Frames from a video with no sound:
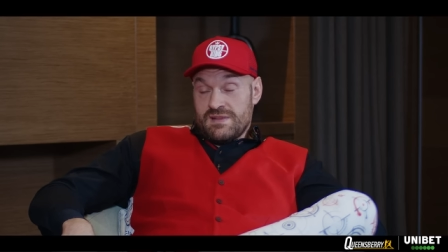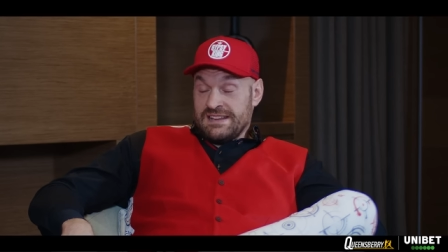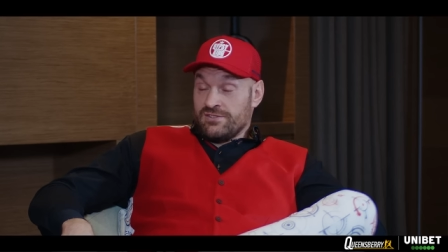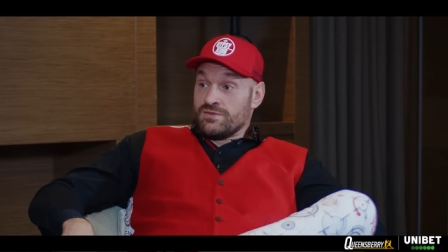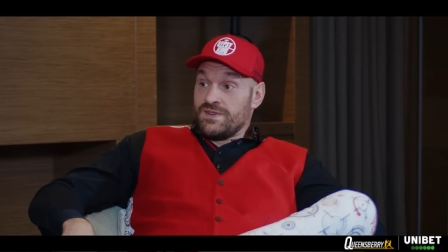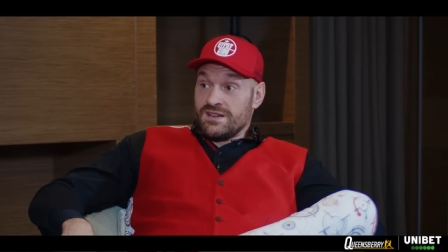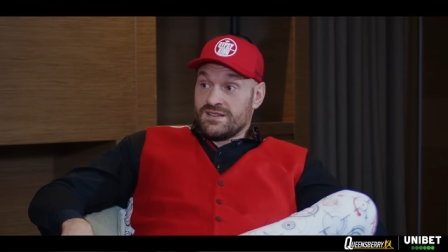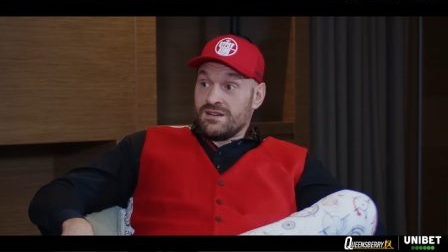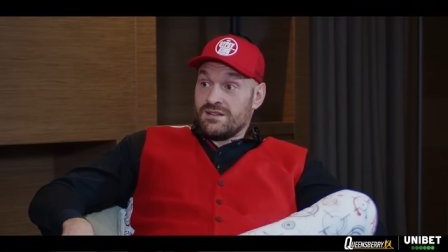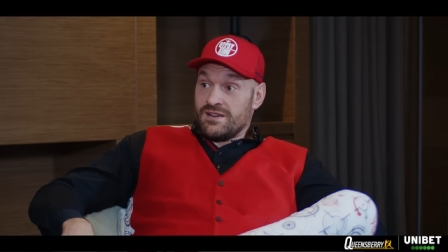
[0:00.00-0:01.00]
he's a good
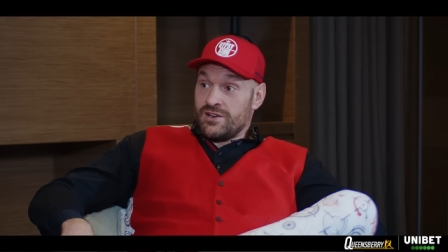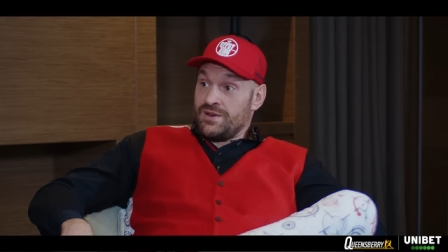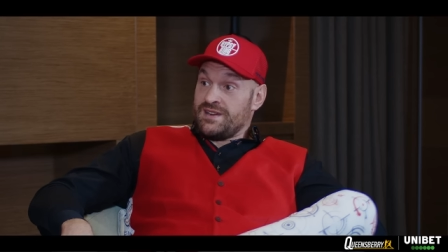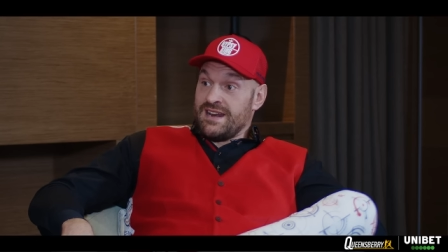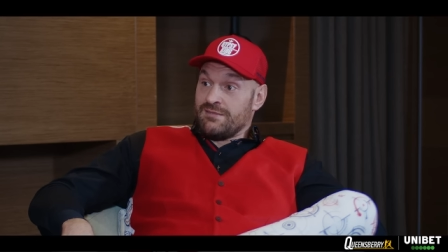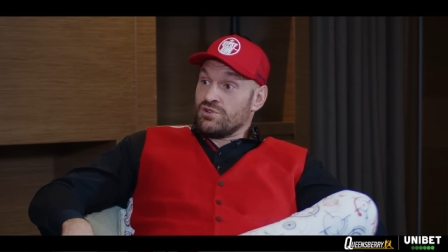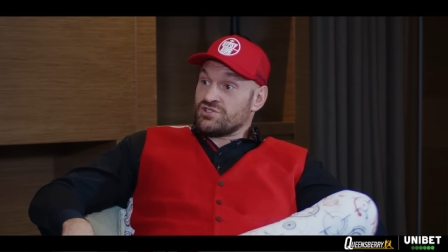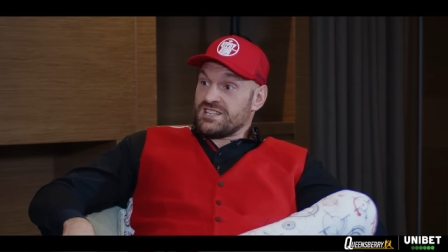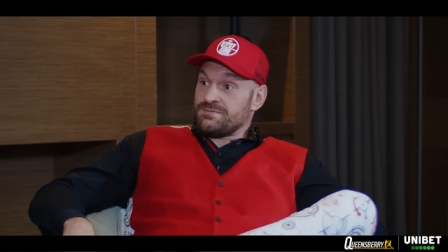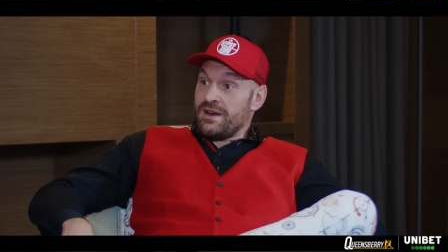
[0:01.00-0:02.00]
fighter. You know, he didn't have
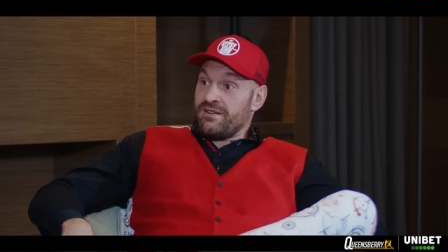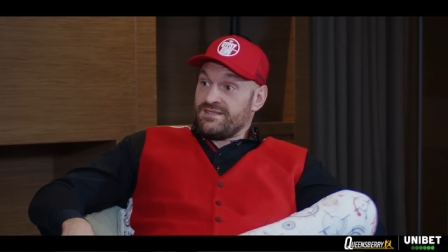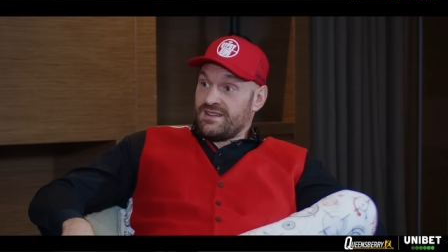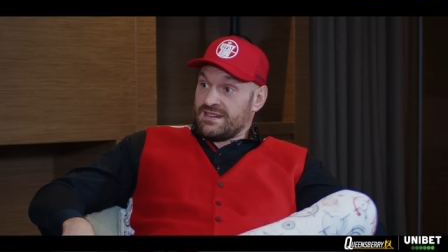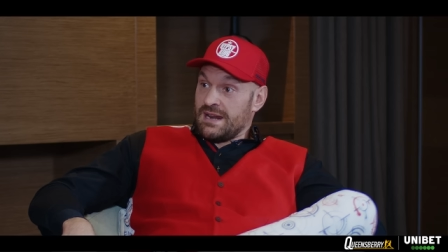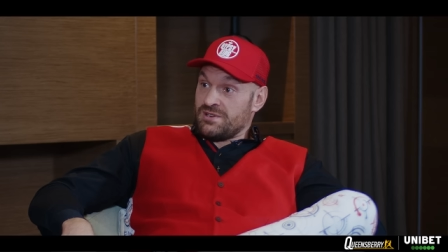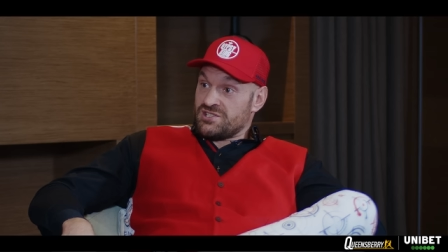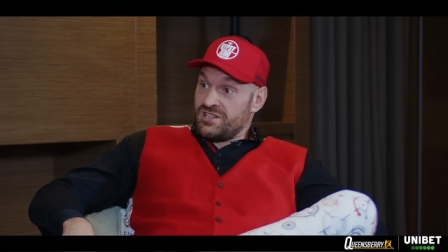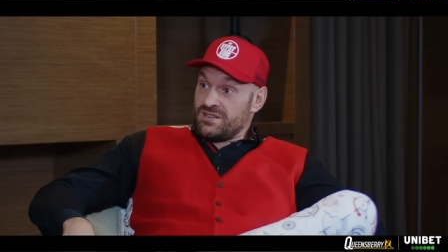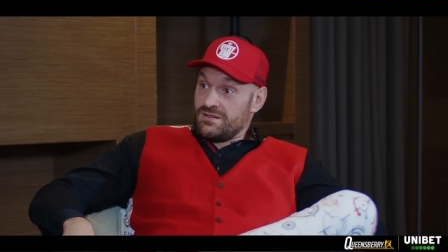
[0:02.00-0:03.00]
much experience as an
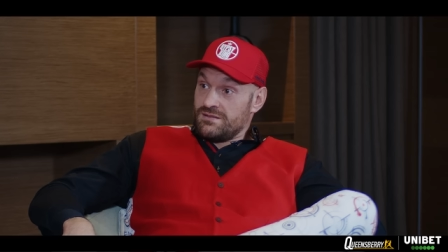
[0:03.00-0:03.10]
amateur,